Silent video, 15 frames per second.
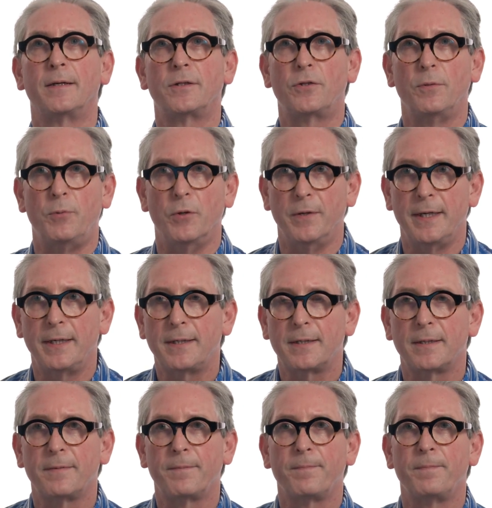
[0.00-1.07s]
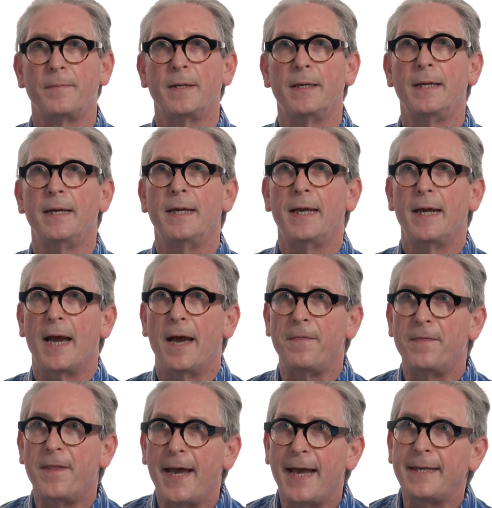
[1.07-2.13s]
subunit,
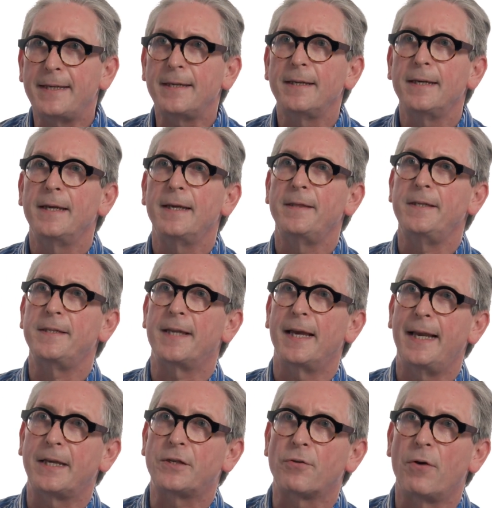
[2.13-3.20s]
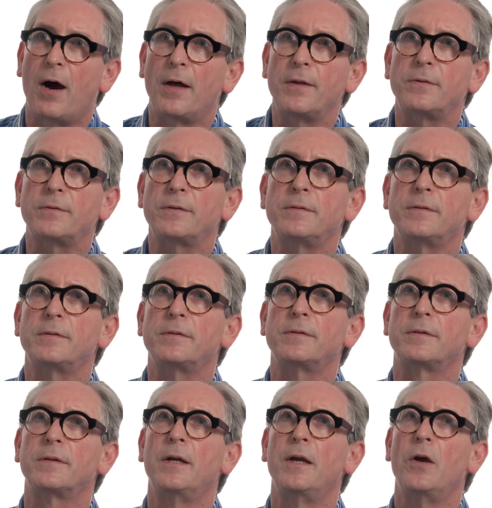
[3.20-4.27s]
and then these electrons
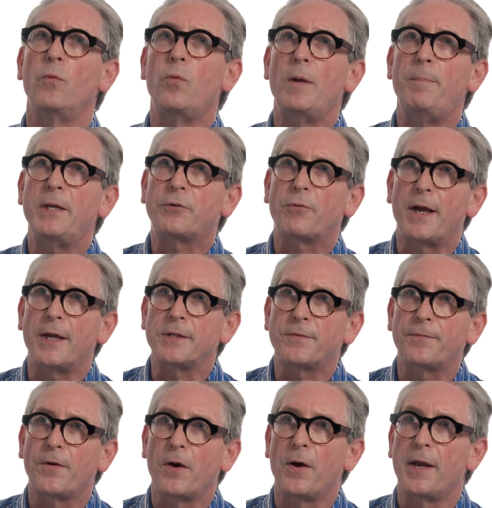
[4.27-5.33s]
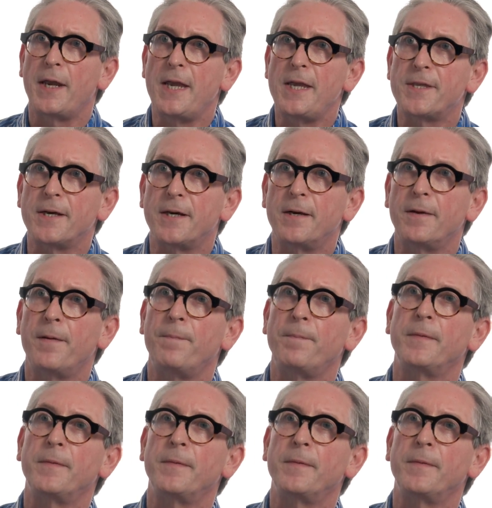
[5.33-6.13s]
will be transferred either